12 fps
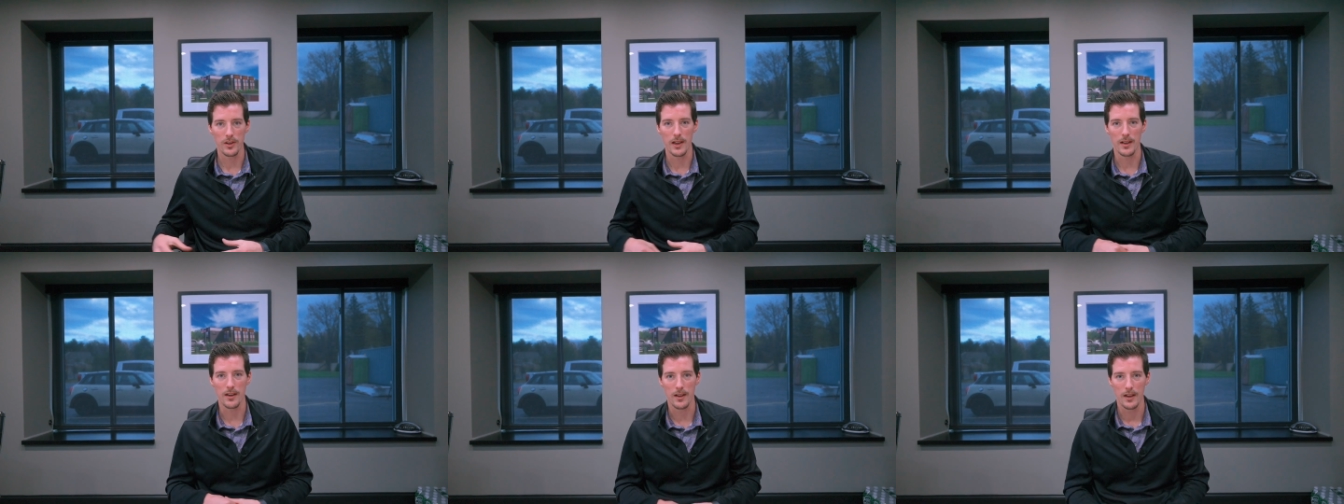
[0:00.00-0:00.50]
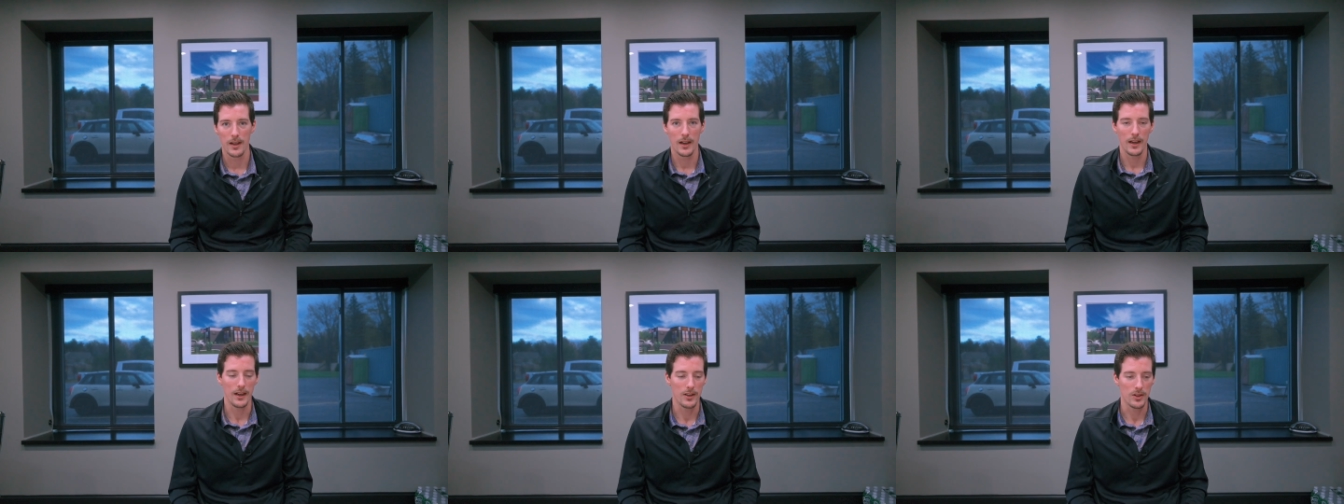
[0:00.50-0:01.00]
than
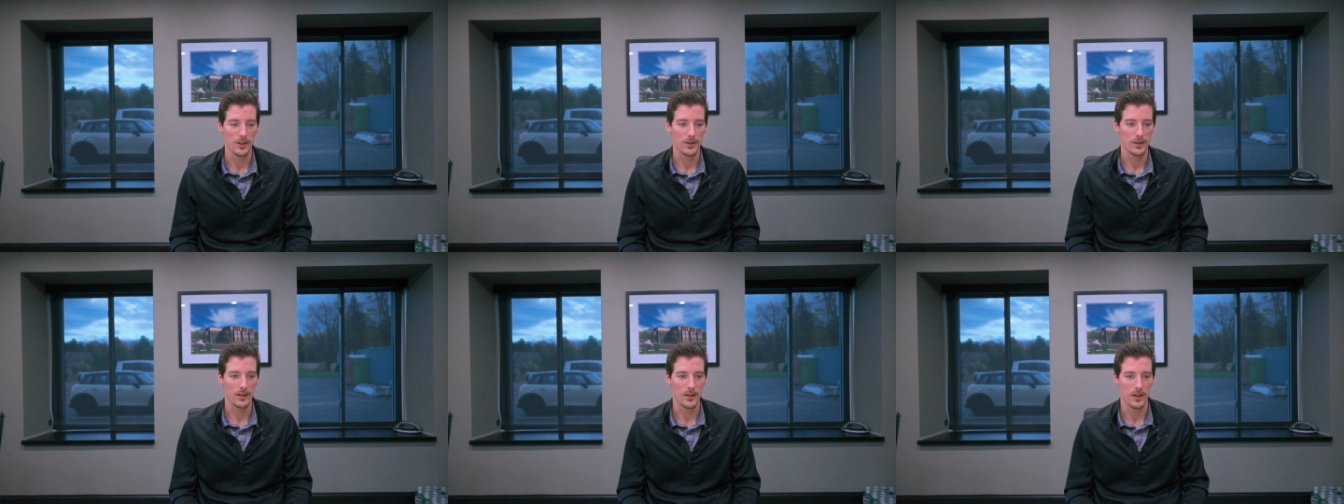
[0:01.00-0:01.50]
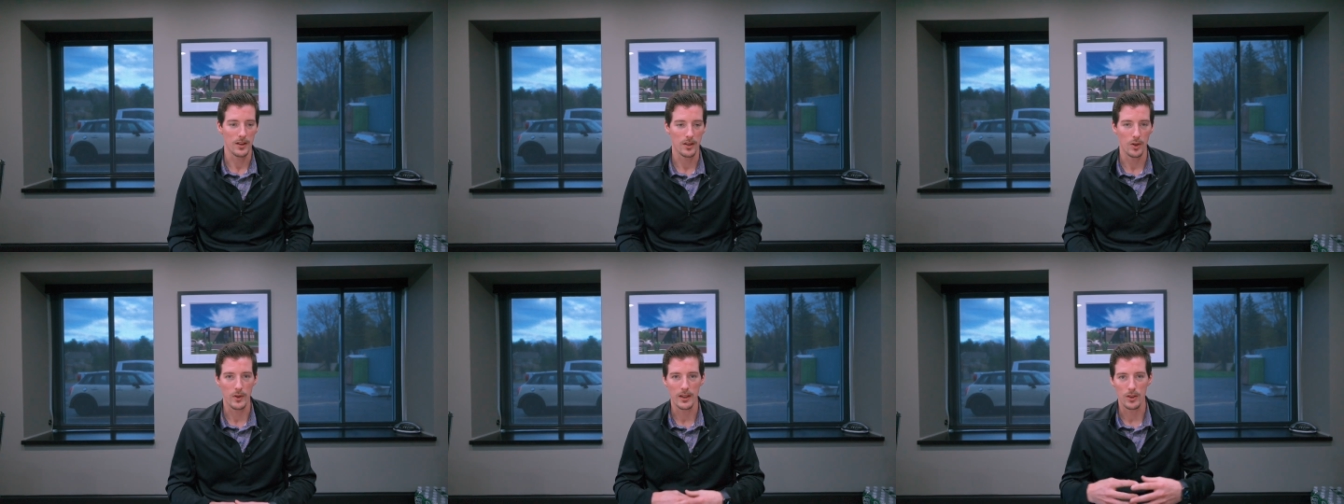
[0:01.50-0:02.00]
just
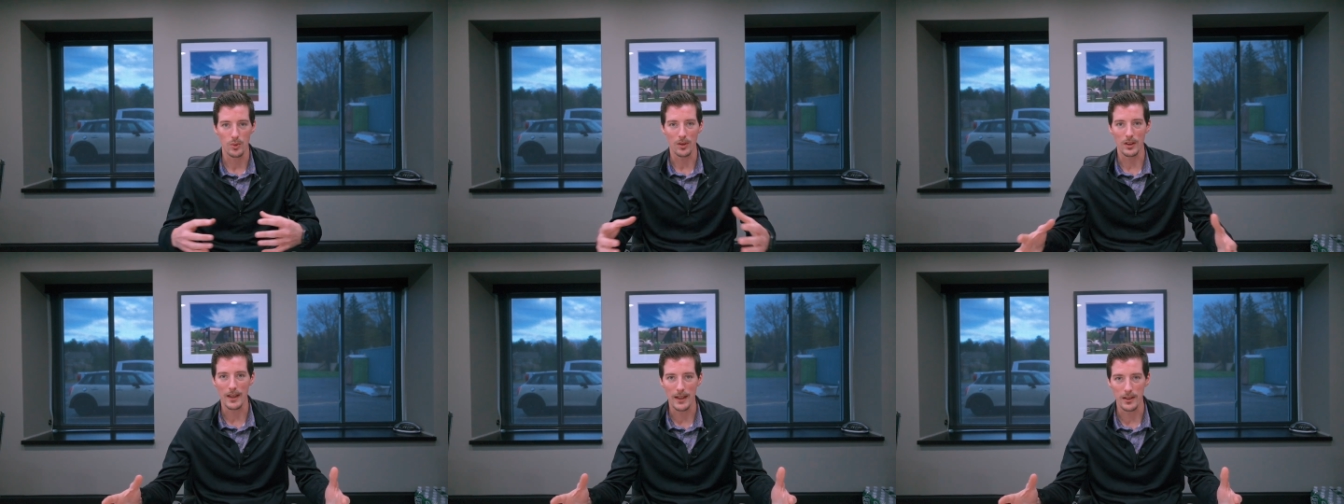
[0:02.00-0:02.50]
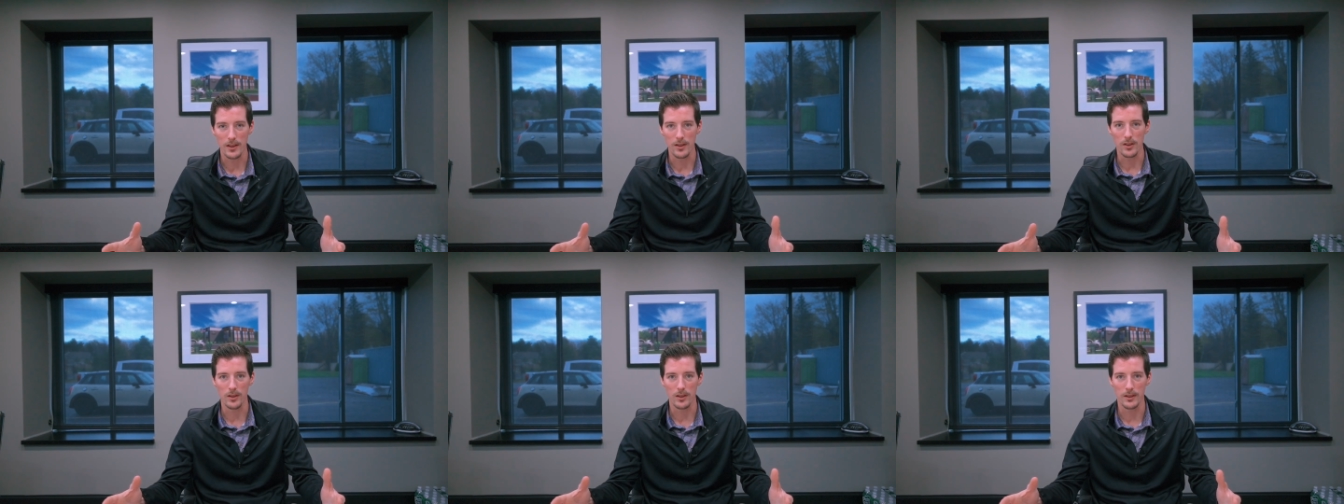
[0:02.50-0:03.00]
going into a land
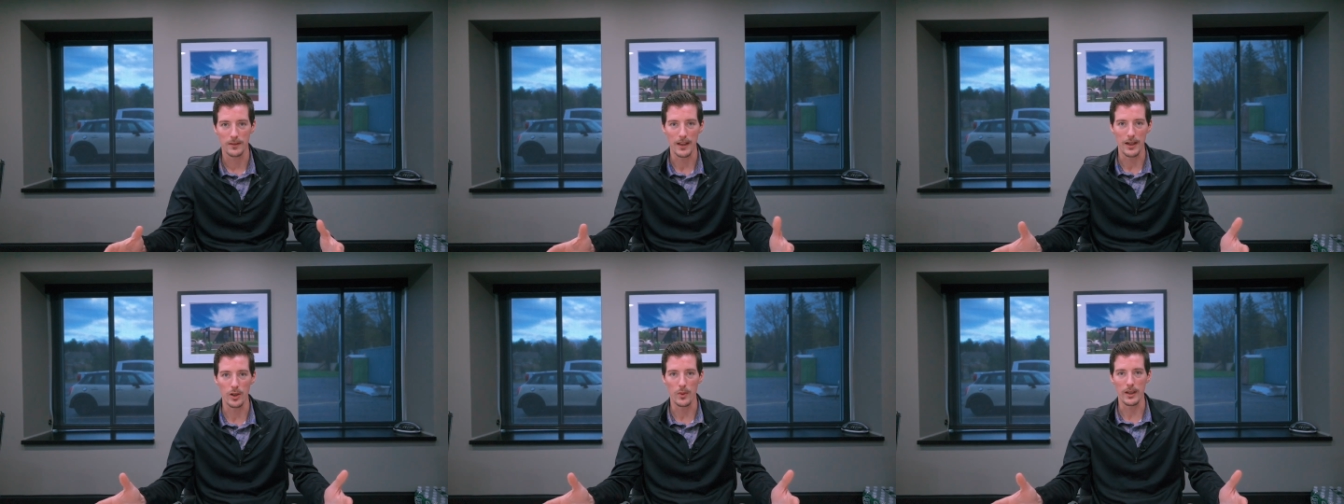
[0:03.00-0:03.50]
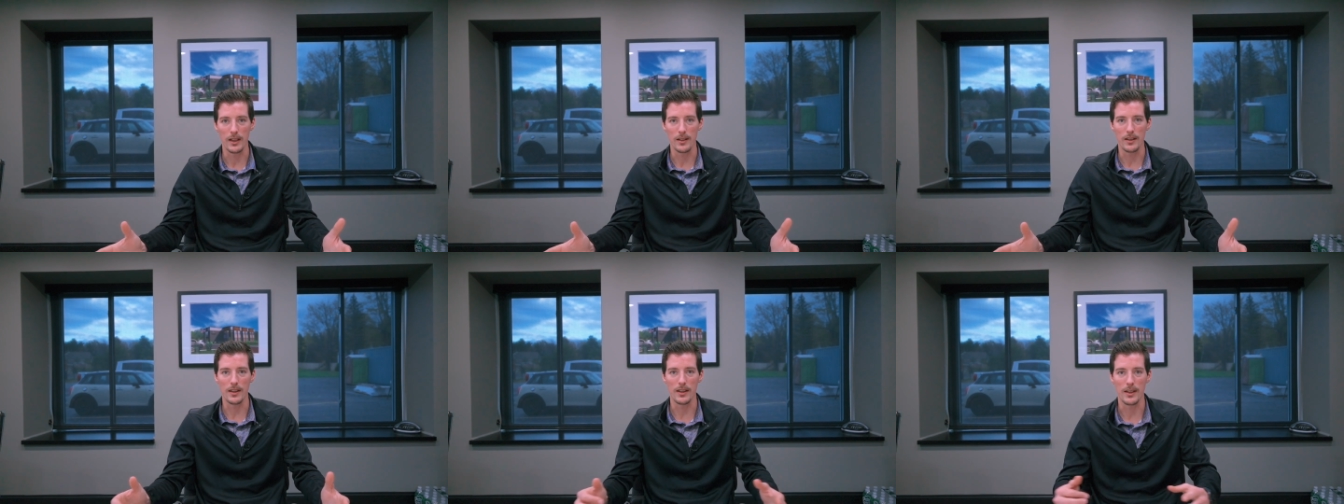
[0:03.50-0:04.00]
deal, not knowing
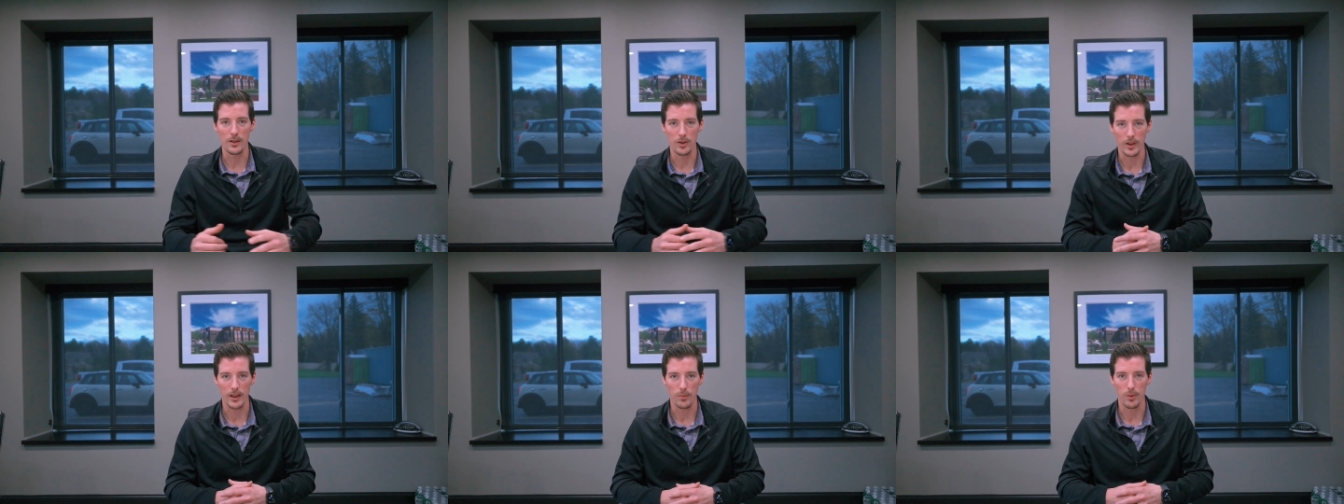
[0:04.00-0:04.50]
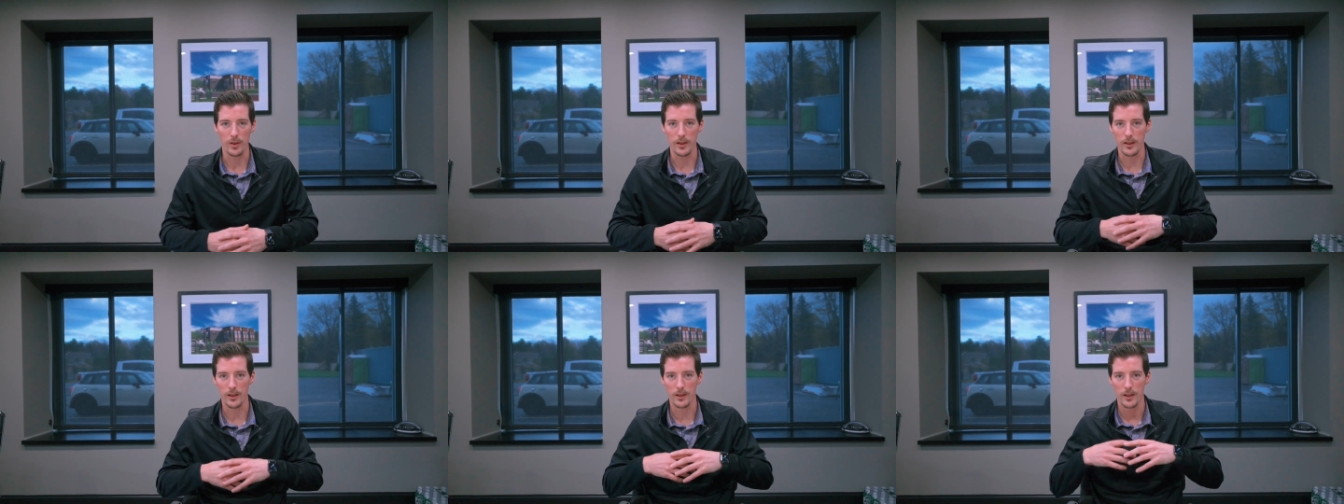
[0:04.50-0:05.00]
anything, and then trying to put
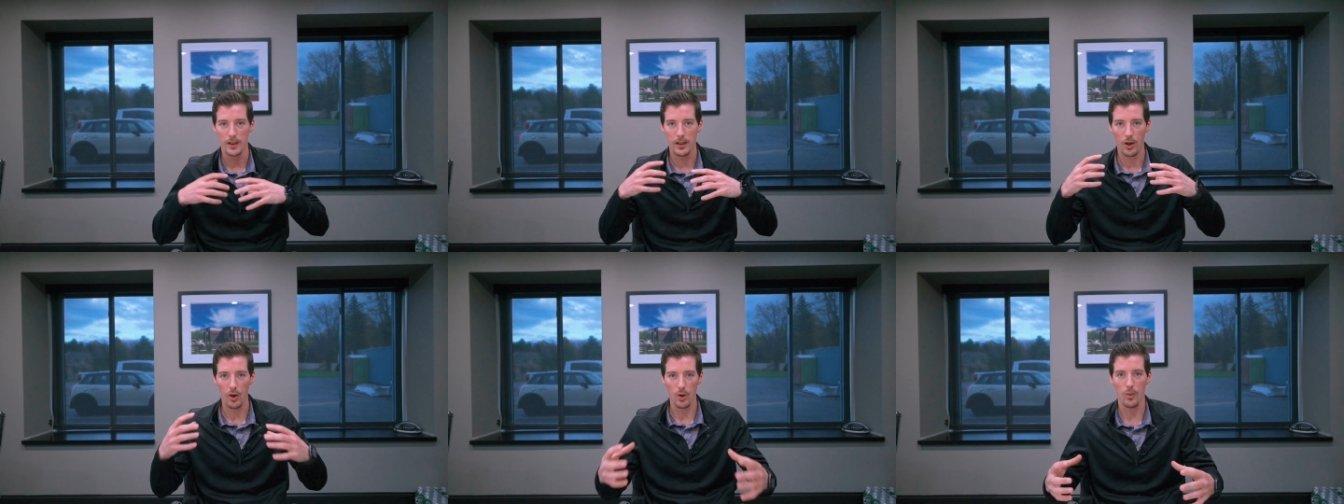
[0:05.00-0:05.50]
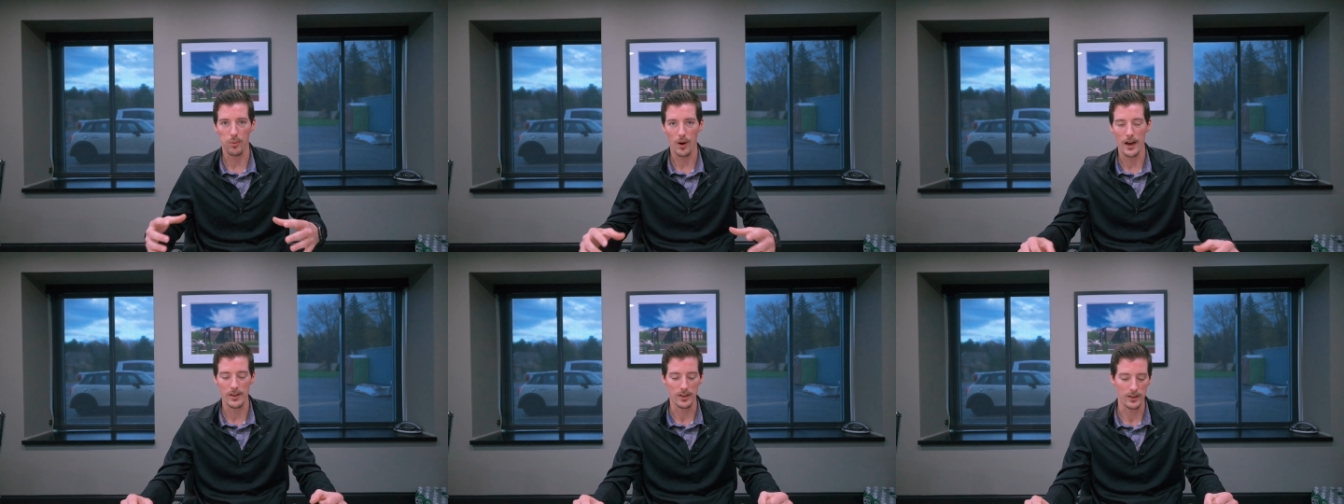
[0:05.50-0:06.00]
a whole
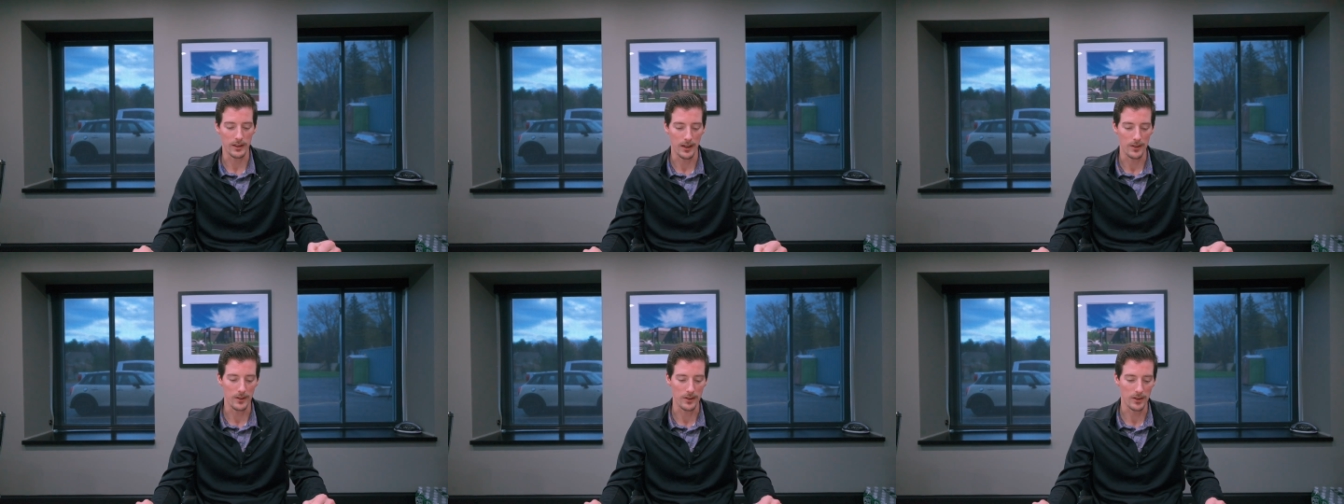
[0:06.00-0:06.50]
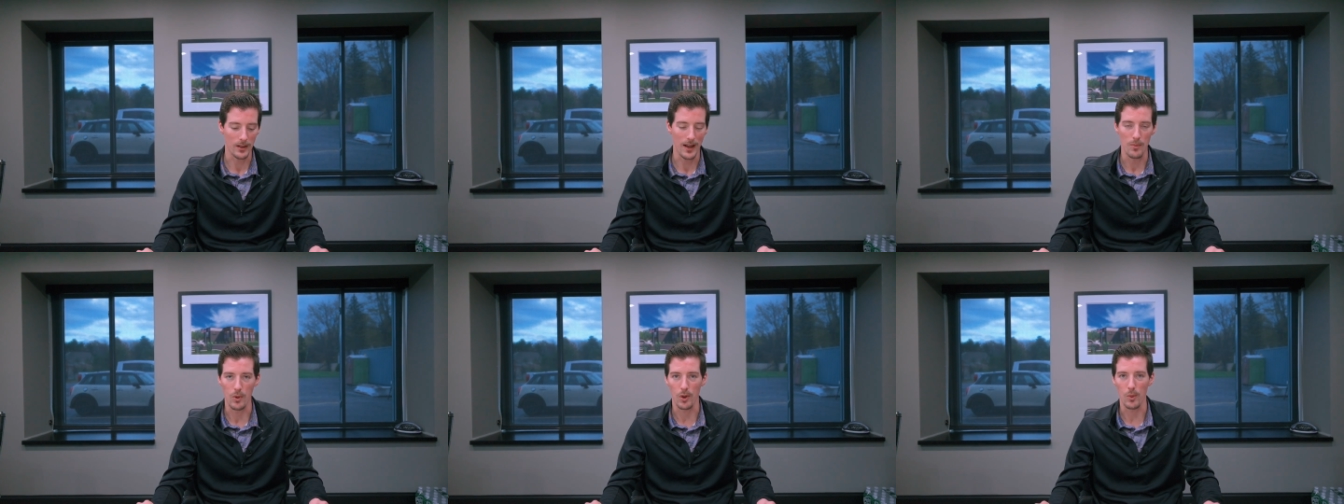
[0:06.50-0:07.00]
project together. It's a
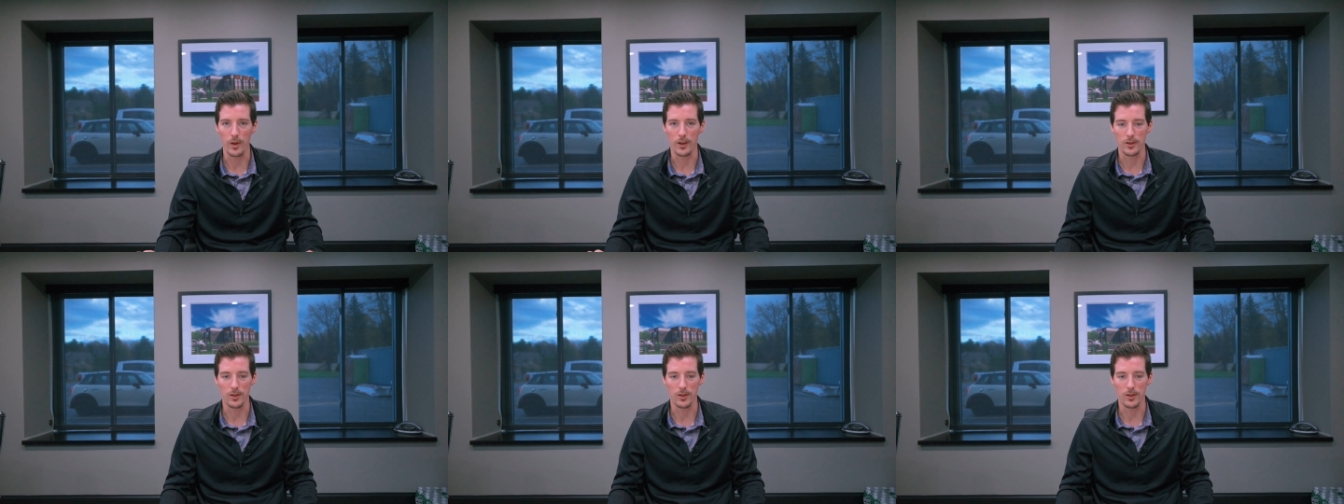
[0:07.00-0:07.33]
lot more work.